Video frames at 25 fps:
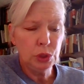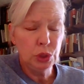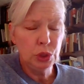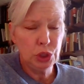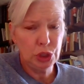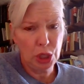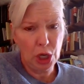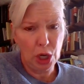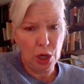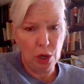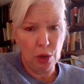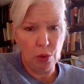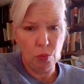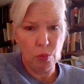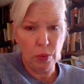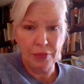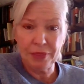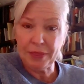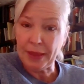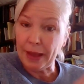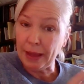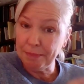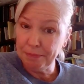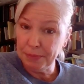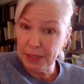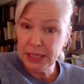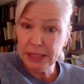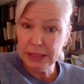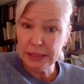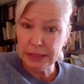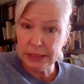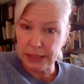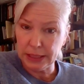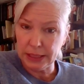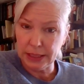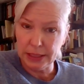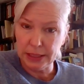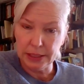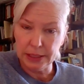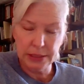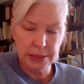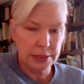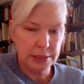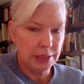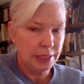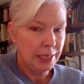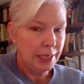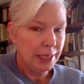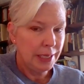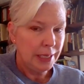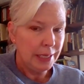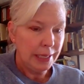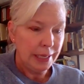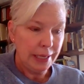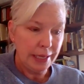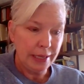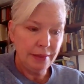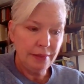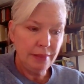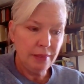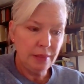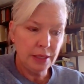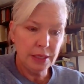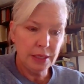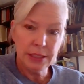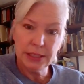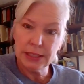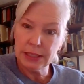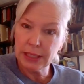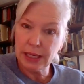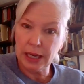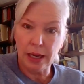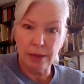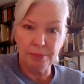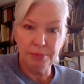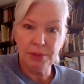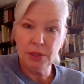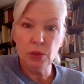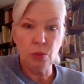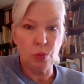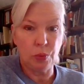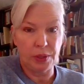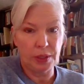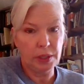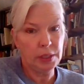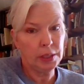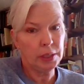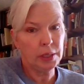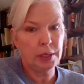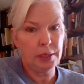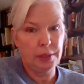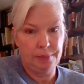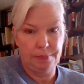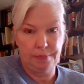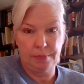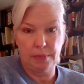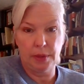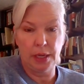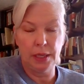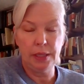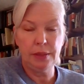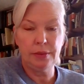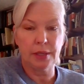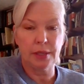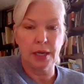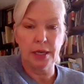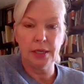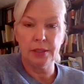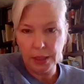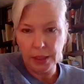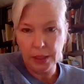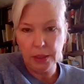So what that means is, in this coming week, right,